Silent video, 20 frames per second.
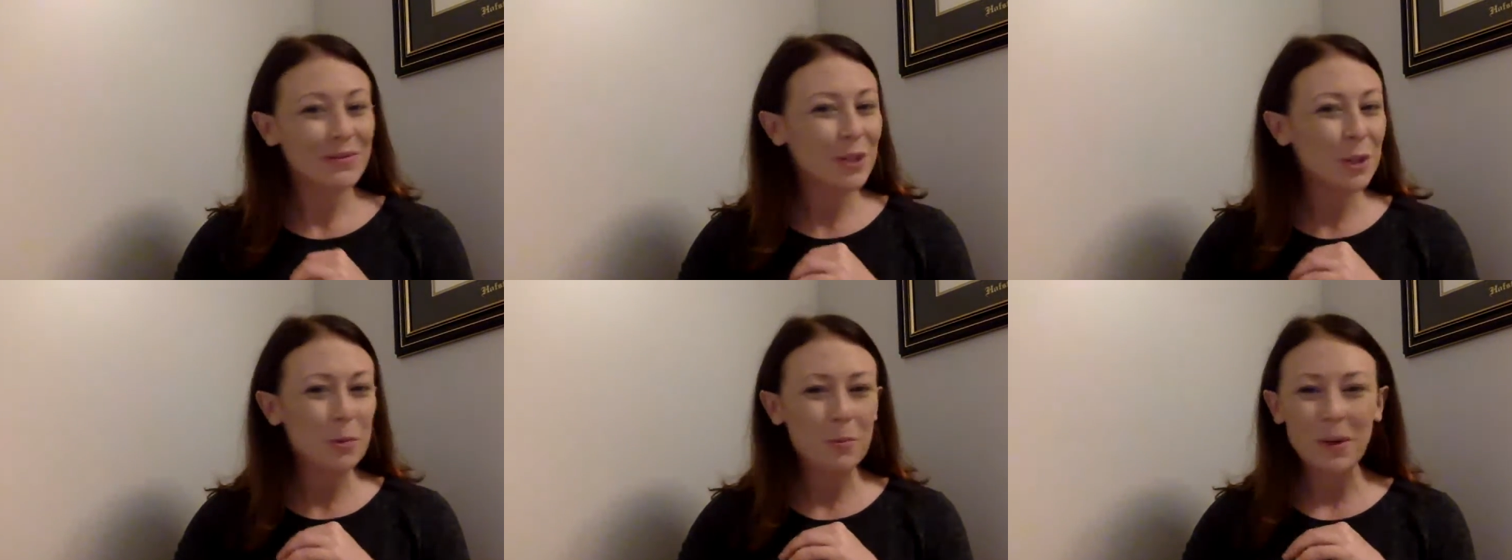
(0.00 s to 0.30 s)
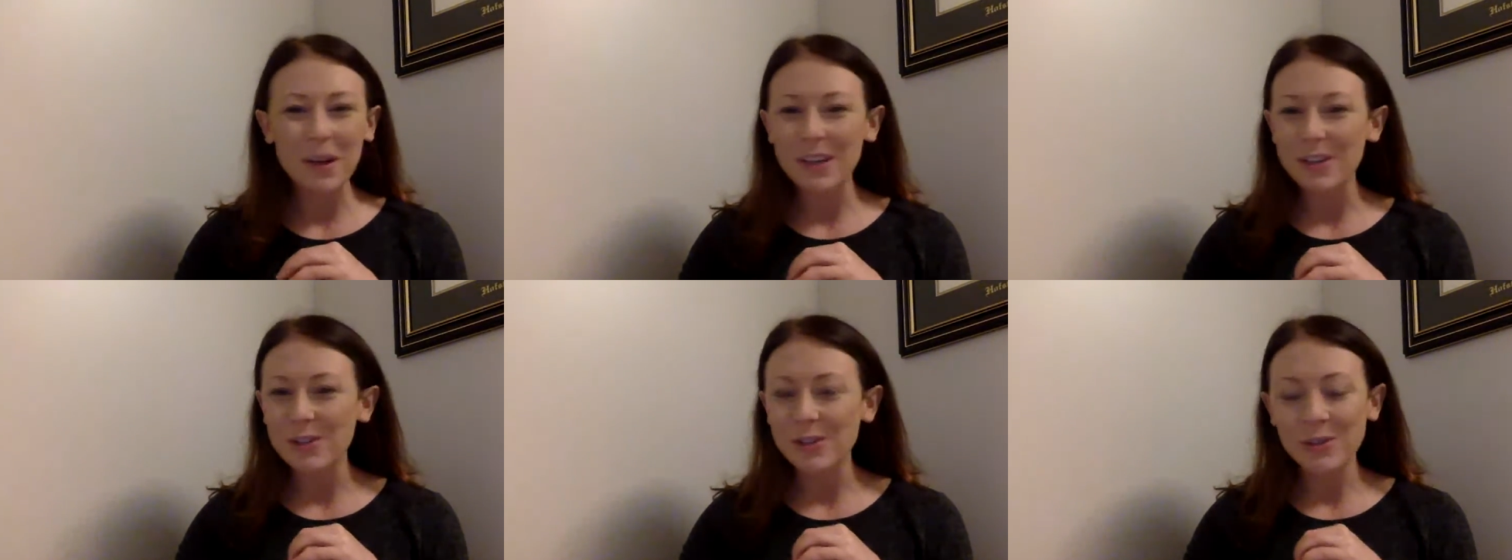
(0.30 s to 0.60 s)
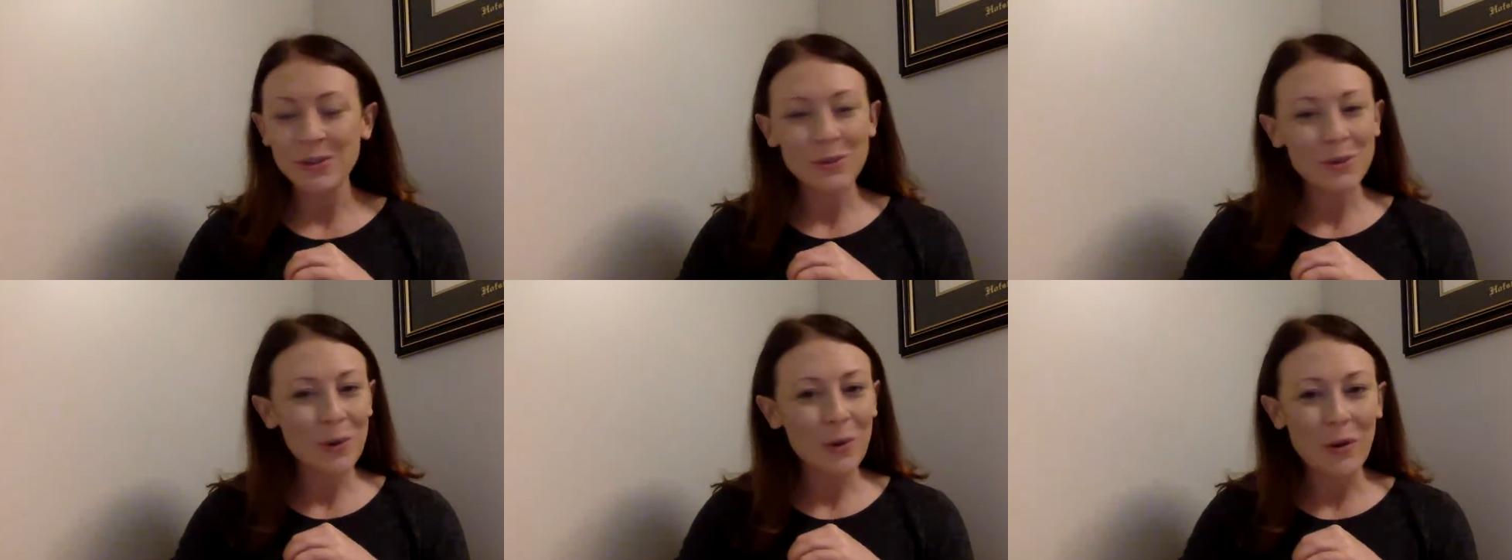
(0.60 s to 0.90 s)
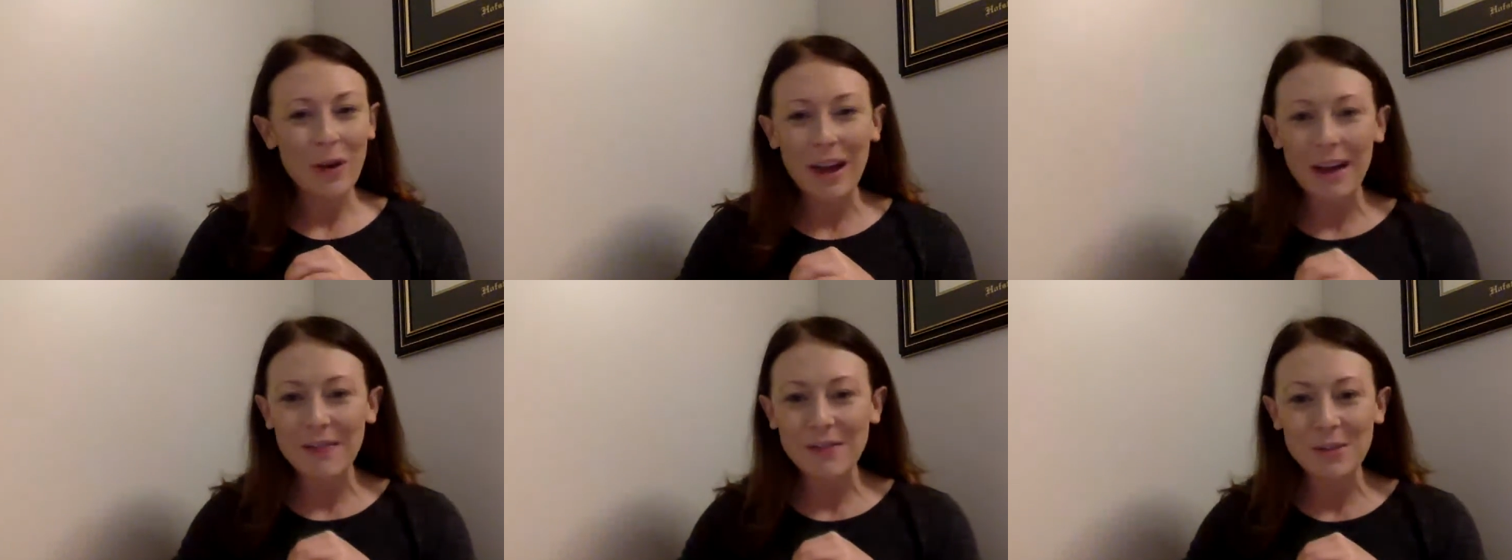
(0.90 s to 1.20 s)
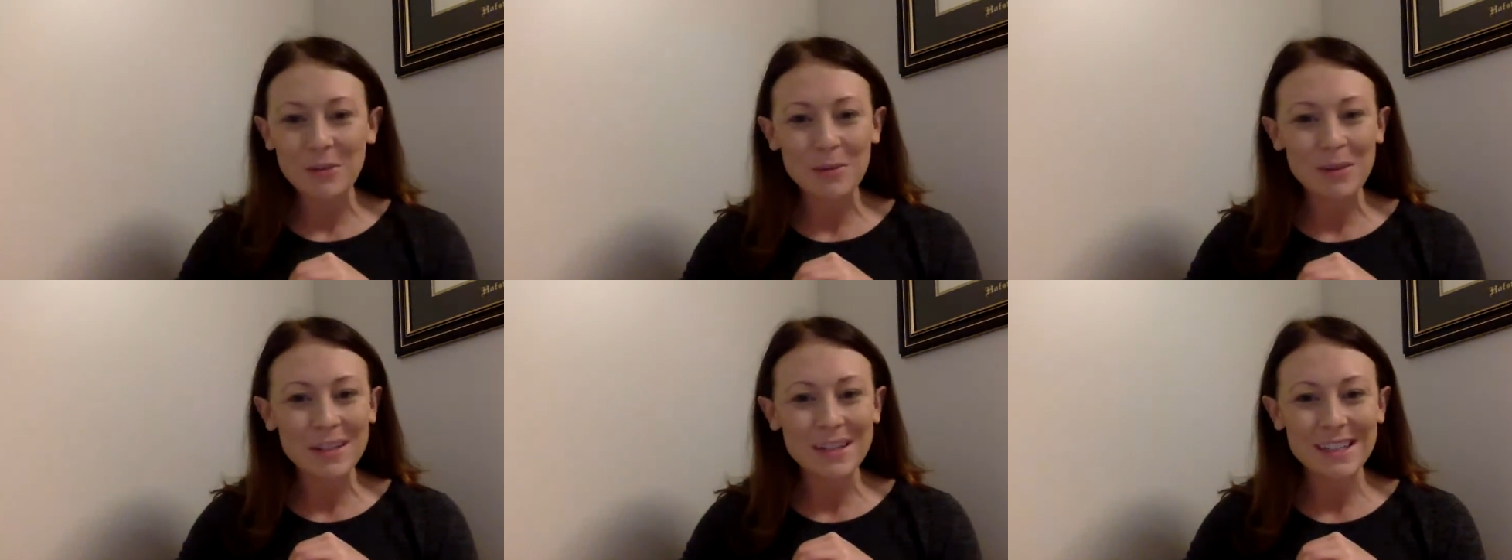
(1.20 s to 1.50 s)
Your pictures don't have
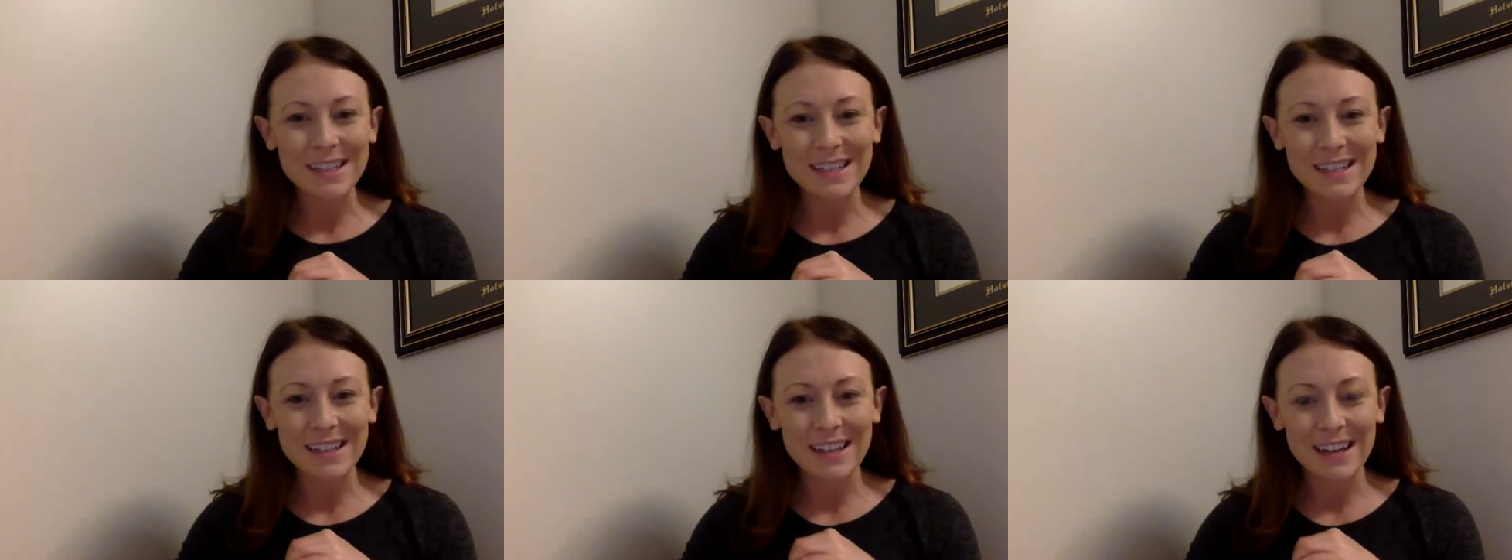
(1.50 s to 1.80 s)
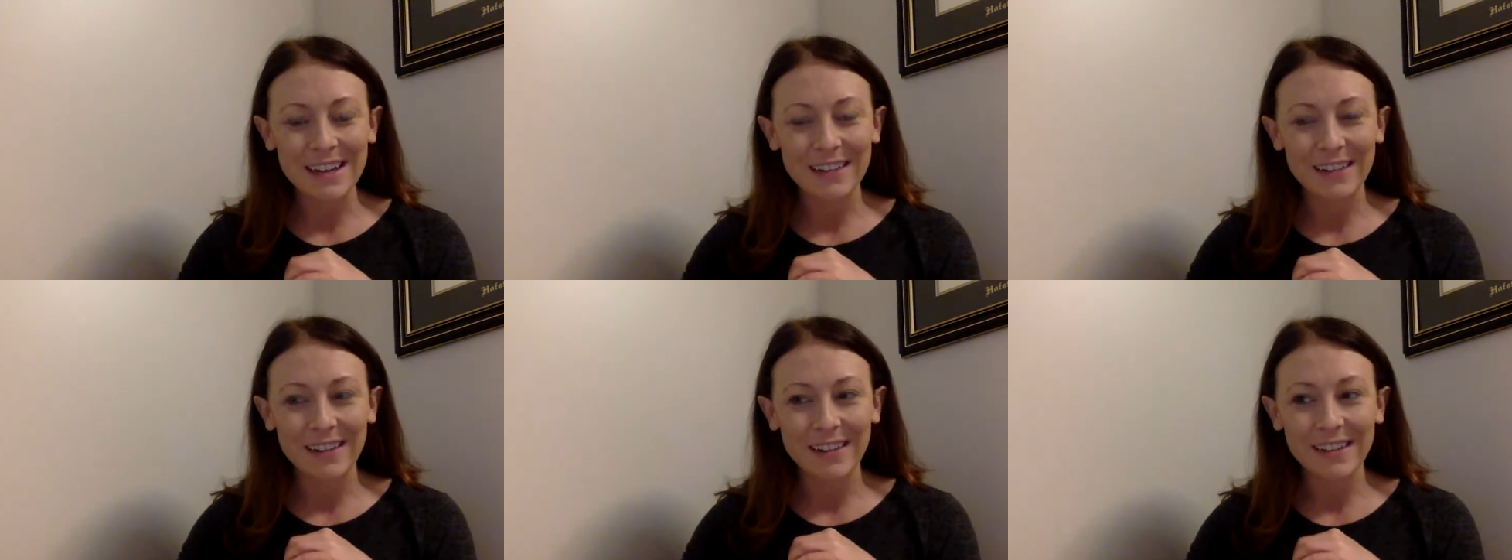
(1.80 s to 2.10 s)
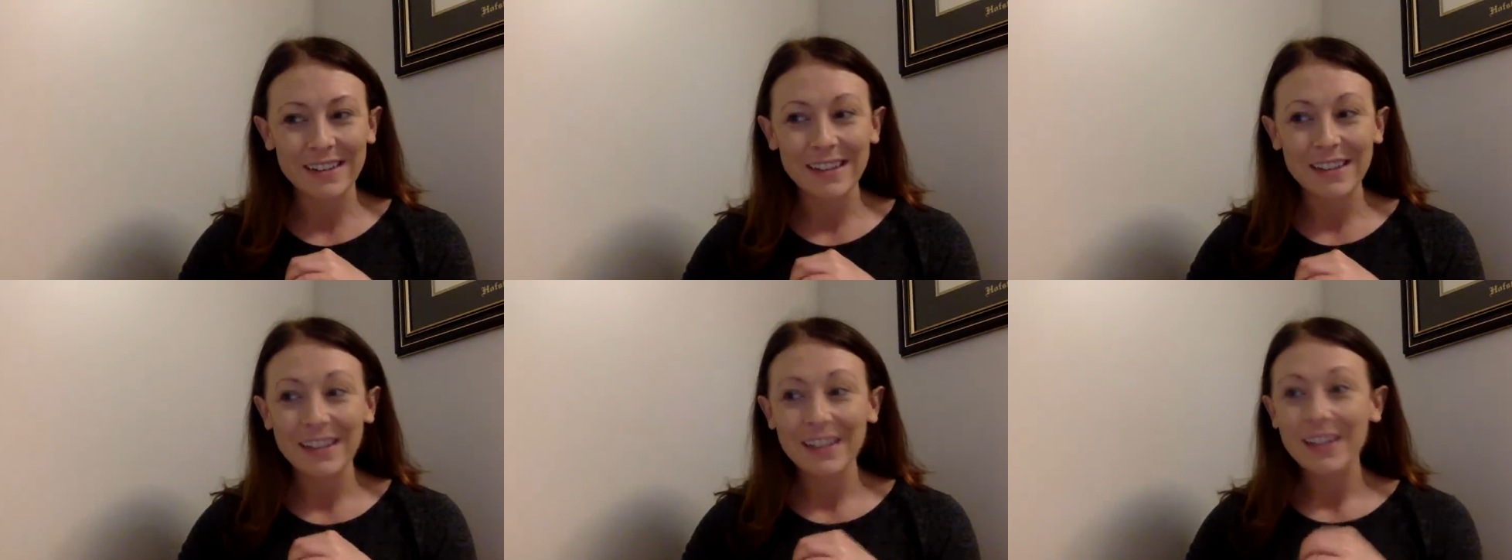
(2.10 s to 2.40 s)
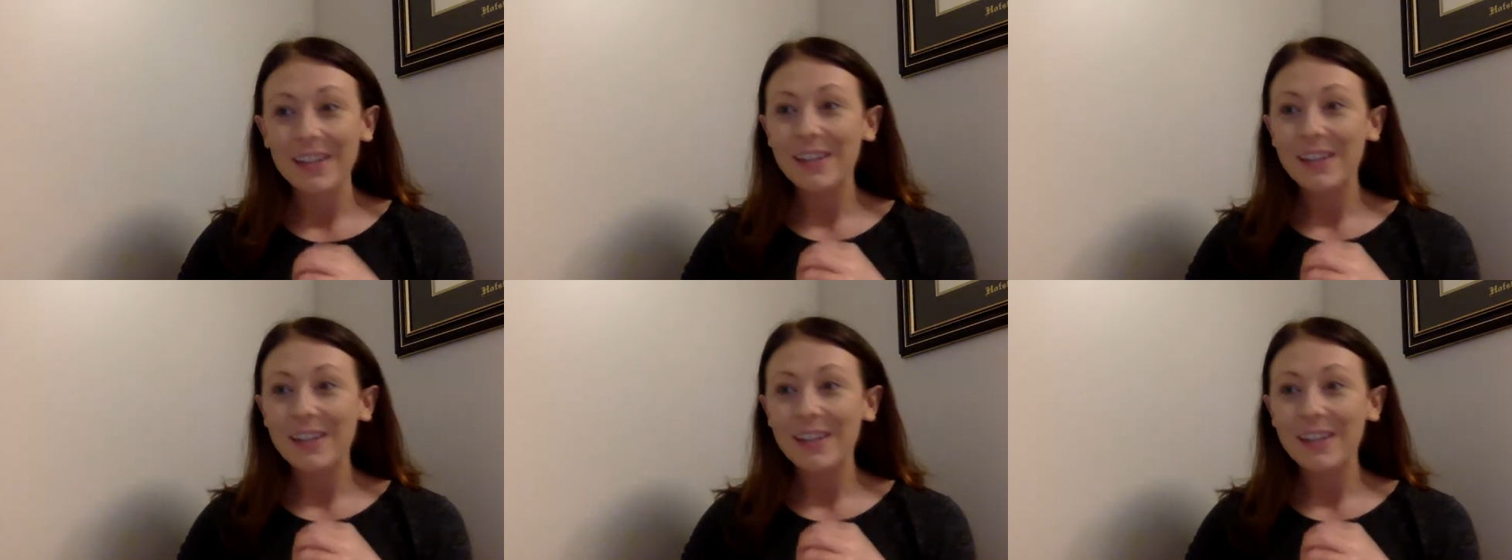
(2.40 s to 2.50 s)
to be detailed.